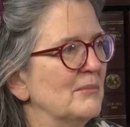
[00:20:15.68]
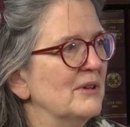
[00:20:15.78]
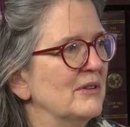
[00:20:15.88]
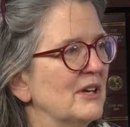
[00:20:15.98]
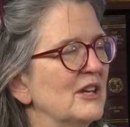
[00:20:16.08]

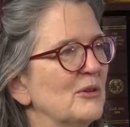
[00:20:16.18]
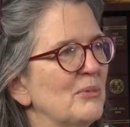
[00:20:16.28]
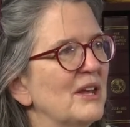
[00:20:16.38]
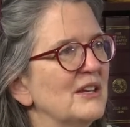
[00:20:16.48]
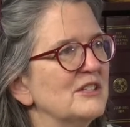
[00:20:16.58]
the
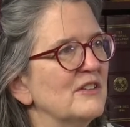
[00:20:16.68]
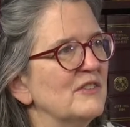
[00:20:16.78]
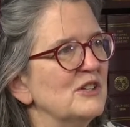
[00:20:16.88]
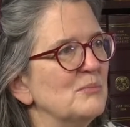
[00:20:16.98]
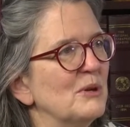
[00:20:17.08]
independence of
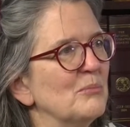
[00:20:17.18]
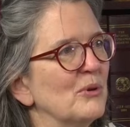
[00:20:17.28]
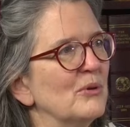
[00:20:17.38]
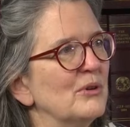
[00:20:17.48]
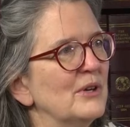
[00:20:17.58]
these
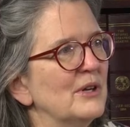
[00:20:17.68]
people,